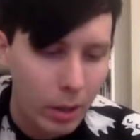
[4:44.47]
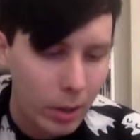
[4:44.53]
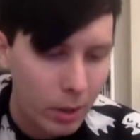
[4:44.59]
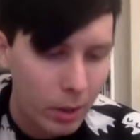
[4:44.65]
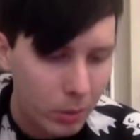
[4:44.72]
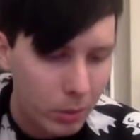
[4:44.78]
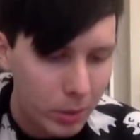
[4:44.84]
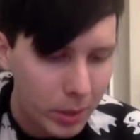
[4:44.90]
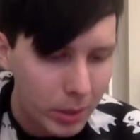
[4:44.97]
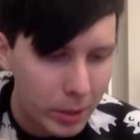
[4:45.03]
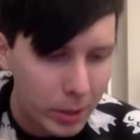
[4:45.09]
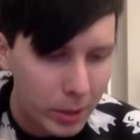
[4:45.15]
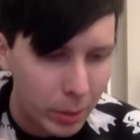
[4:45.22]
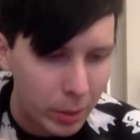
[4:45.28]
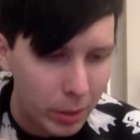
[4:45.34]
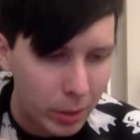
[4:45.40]
What's on the
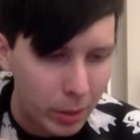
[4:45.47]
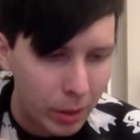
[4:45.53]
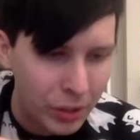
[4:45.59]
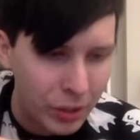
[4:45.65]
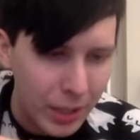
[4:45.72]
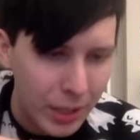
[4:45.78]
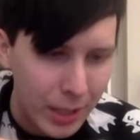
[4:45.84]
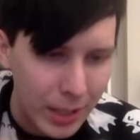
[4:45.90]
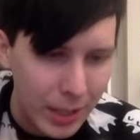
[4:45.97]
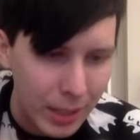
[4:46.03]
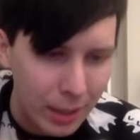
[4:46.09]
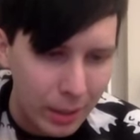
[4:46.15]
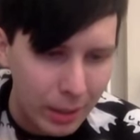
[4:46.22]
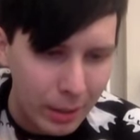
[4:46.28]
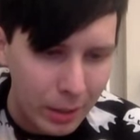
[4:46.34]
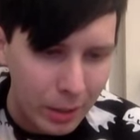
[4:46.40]
other one? Oh, just a sticker,
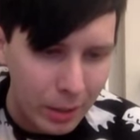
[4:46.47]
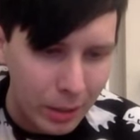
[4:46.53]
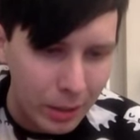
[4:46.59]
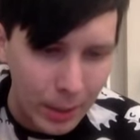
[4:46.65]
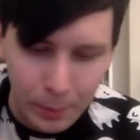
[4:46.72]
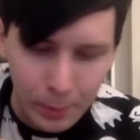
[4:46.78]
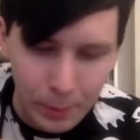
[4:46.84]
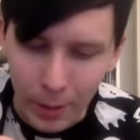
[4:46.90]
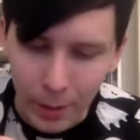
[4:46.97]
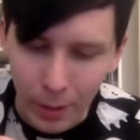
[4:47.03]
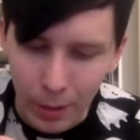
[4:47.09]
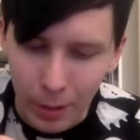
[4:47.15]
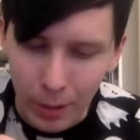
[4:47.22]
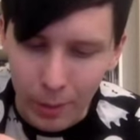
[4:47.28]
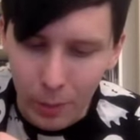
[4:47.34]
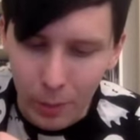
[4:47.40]
and that's got a random flower on
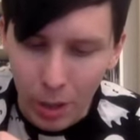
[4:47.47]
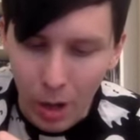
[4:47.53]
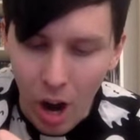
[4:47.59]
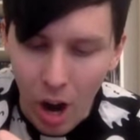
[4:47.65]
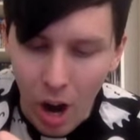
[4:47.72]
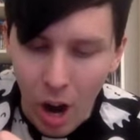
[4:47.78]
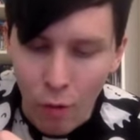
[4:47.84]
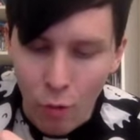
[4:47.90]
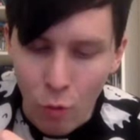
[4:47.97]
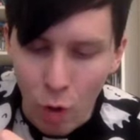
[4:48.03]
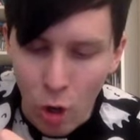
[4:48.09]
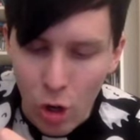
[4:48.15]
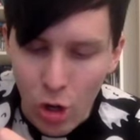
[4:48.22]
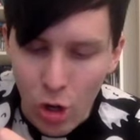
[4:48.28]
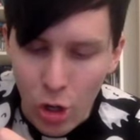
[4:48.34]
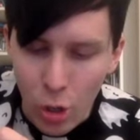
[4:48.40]
it. A
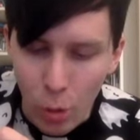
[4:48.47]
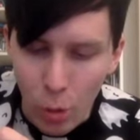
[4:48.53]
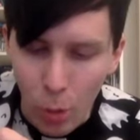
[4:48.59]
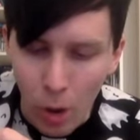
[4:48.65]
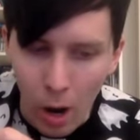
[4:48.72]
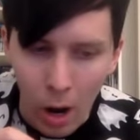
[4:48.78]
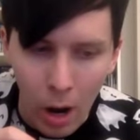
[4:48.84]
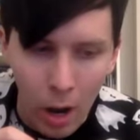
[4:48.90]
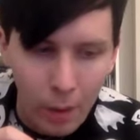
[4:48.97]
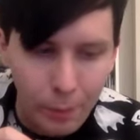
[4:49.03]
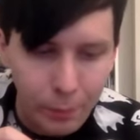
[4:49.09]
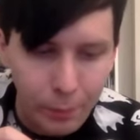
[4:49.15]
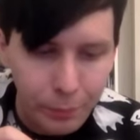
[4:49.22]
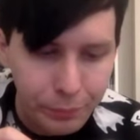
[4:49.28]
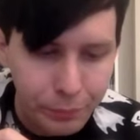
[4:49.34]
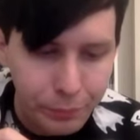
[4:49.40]
Ronde Noir.
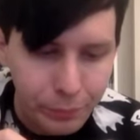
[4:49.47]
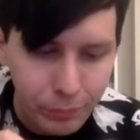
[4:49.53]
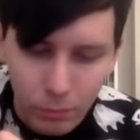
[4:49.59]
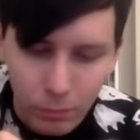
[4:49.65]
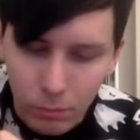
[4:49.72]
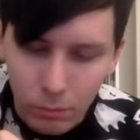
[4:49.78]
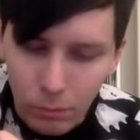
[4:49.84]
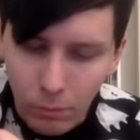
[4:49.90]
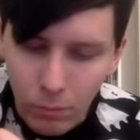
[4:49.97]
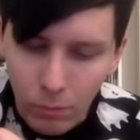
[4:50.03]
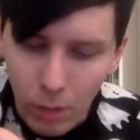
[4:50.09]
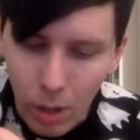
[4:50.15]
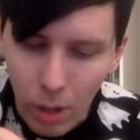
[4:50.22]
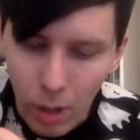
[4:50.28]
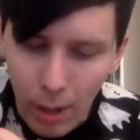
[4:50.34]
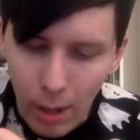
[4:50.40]

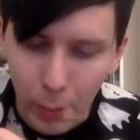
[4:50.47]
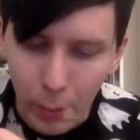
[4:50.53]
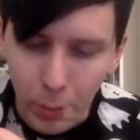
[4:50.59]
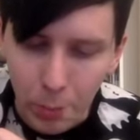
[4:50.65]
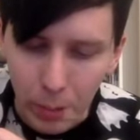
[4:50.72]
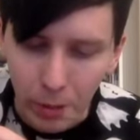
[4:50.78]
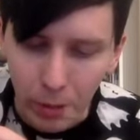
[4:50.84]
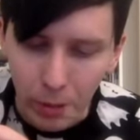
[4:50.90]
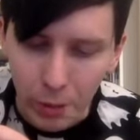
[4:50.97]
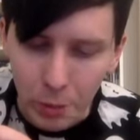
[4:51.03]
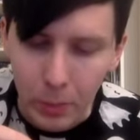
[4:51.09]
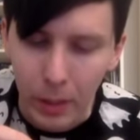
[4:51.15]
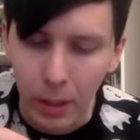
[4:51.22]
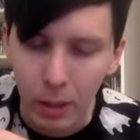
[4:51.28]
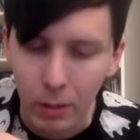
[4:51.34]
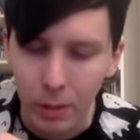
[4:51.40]
That was pretty good as
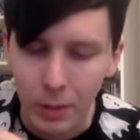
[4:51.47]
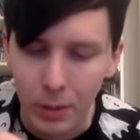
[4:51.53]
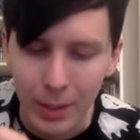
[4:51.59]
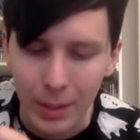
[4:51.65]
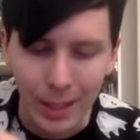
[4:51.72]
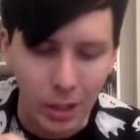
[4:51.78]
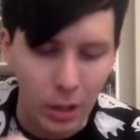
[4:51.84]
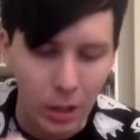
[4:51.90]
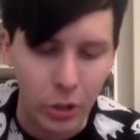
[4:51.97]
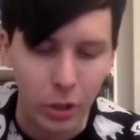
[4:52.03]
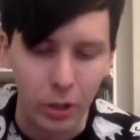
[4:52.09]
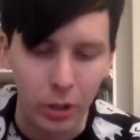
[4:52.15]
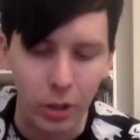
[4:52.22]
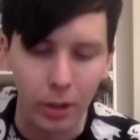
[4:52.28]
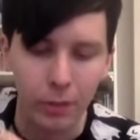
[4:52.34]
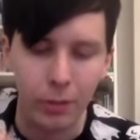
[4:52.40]
well. It was like a dark
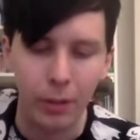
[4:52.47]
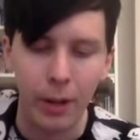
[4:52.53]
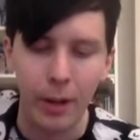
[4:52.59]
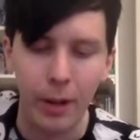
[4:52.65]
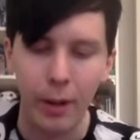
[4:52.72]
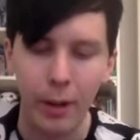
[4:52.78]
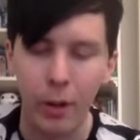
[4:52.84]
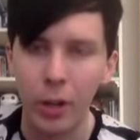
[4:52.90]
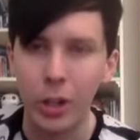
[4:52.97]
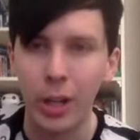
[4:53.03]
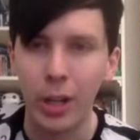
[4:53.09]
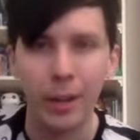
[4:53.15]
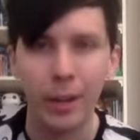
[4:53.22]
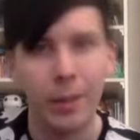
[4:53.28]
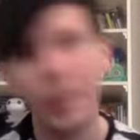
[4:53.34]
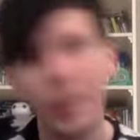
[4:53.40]
chocolate Ferrero
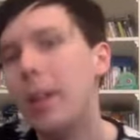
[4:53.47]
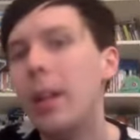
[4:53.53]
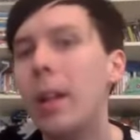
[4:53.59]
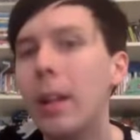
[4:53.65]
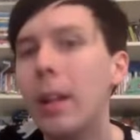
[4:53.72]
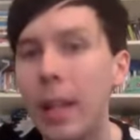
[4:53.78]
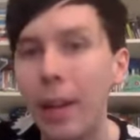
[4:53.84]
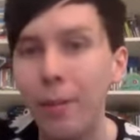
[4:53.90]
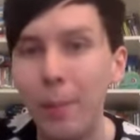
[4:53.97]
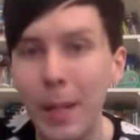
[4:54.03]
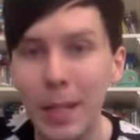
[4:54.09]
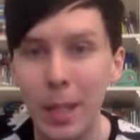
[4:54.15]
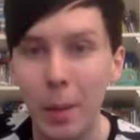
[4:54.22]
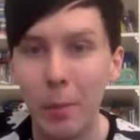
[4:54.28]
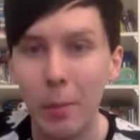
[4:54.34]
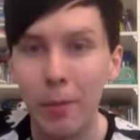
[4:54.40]
Rocher. Give me
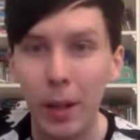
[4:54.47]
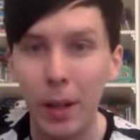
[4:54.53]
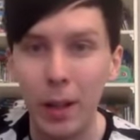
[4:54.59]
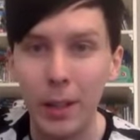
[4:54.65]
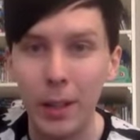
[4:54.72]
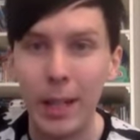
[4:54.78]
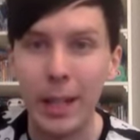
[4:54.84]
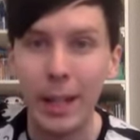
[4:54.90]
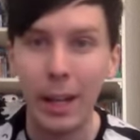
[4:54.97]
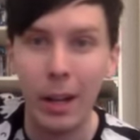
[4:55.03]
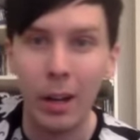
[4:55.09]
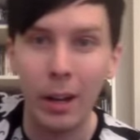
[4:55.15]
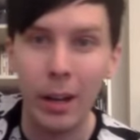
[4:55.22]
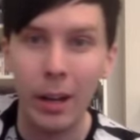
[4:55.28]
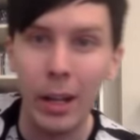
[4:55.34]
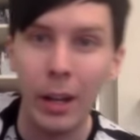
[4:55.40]
some, Phil, said
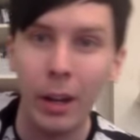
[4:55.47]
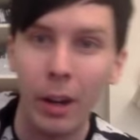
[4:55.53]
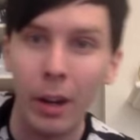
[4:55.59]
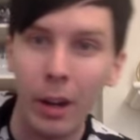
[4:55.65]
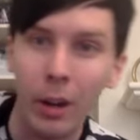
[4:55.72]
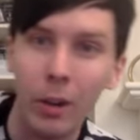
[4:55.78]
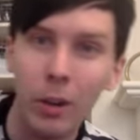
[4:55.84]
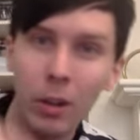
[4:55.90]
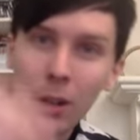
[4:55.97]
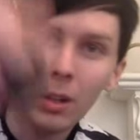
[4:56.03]
Kiana. Here you go.